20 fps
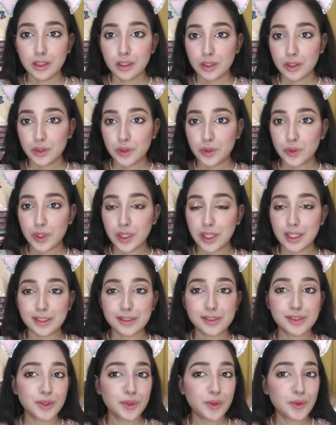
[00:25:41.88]
Okay,
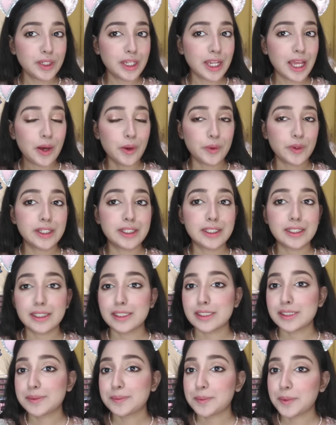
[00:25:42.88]
so now it
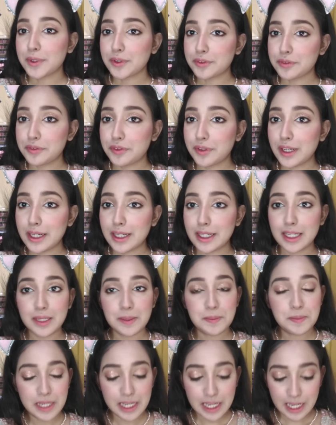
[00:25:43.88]
is perfectly
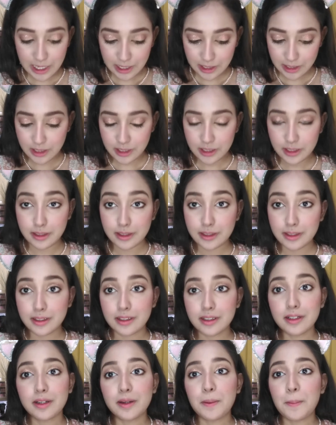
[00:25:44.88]
blended.
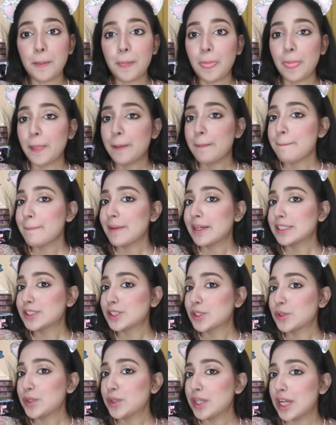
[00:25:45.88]
So
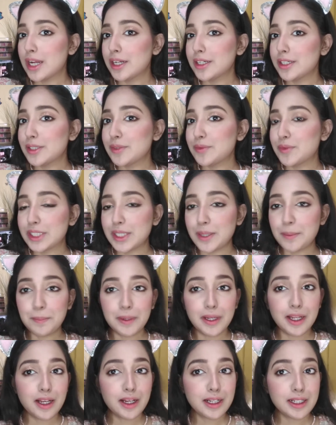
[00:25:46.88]
we are done with the
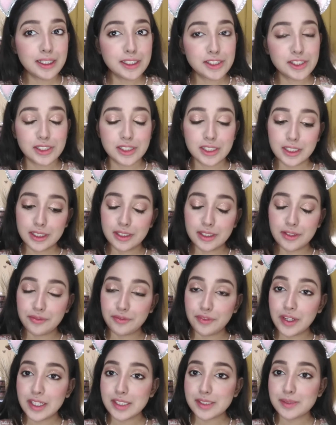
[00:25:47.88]
blush, the
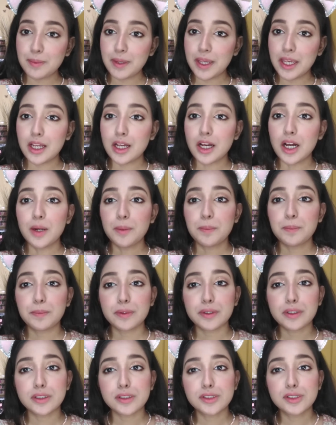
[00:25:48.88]
face makeup.
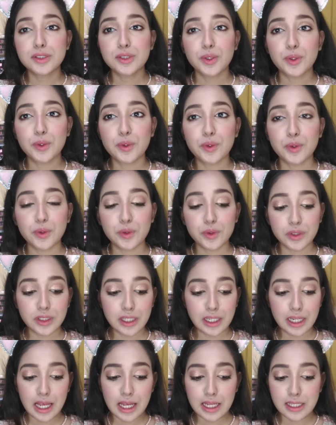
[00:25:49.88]
So the
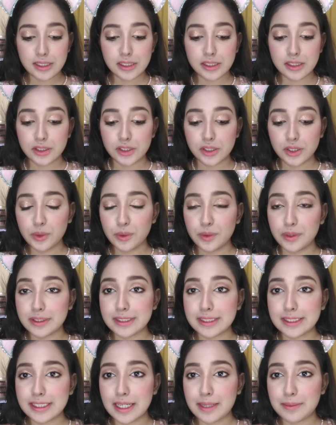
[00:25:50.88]
last two
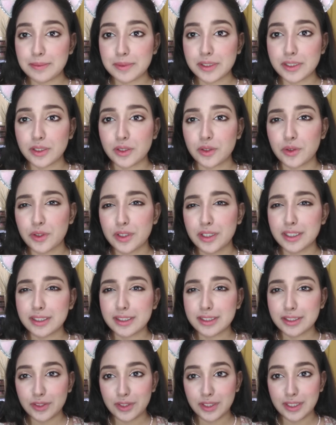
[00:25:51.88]
steps or
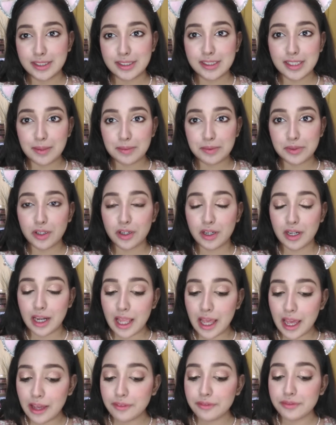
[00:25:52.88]
three steps are
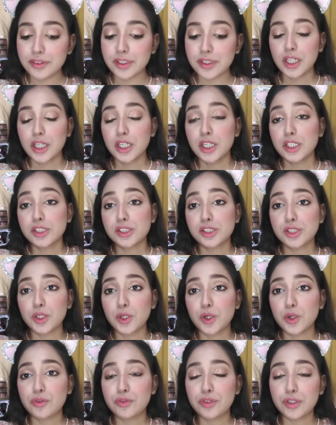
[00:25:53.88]
left.
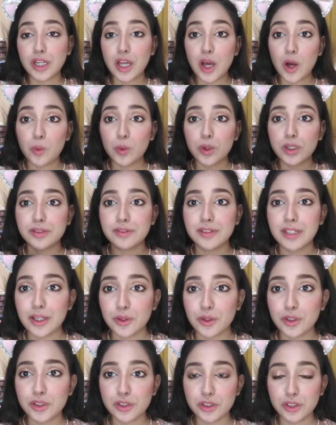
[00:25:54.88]
So for now, what we are
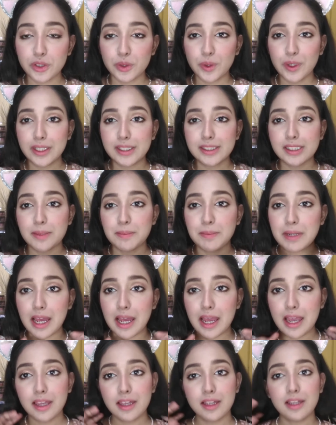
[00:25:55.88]
going to do is
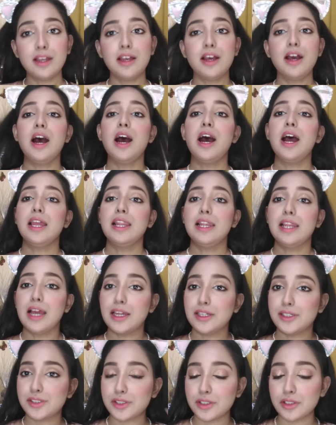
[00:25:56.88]
apply
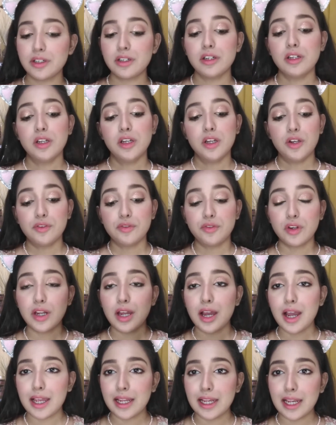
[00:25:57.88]
highlighter. For
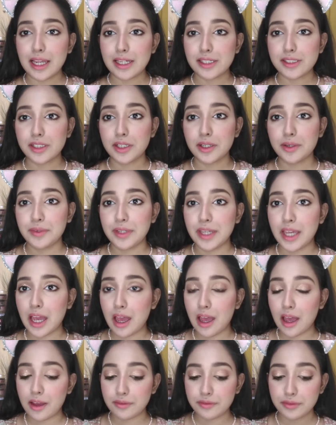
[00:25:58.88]
highlighter, we
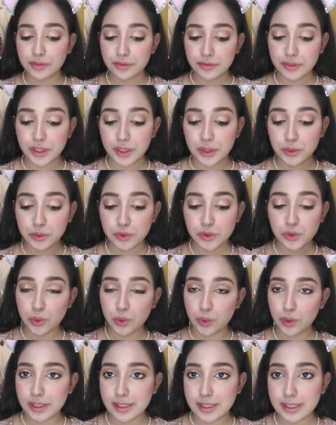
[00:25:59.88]
have few
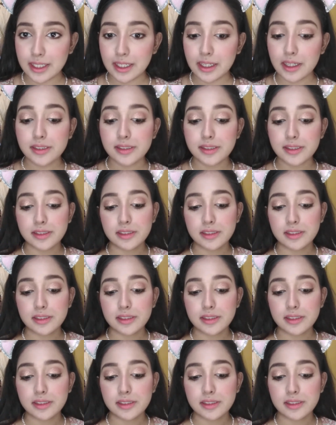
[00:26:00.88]
choices.